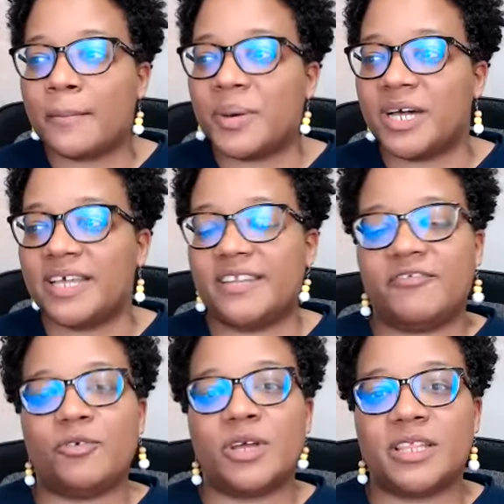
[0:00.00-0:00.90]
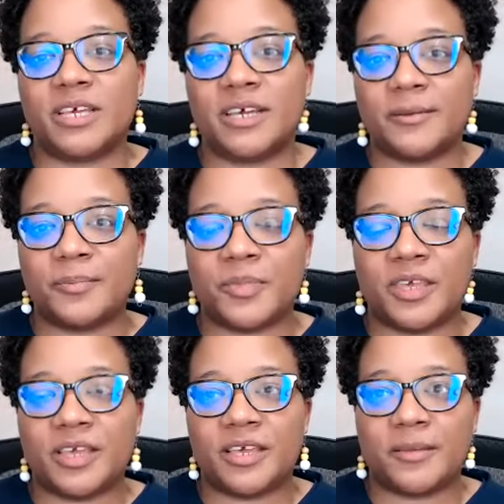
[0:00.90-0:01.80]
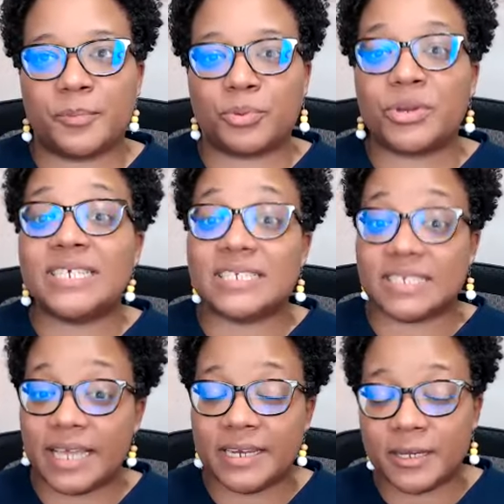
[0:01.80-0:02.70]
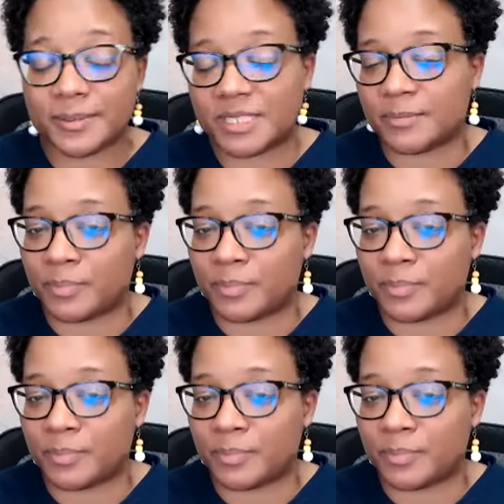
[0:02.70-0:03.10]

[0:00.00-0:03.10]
But for the the pre-signups,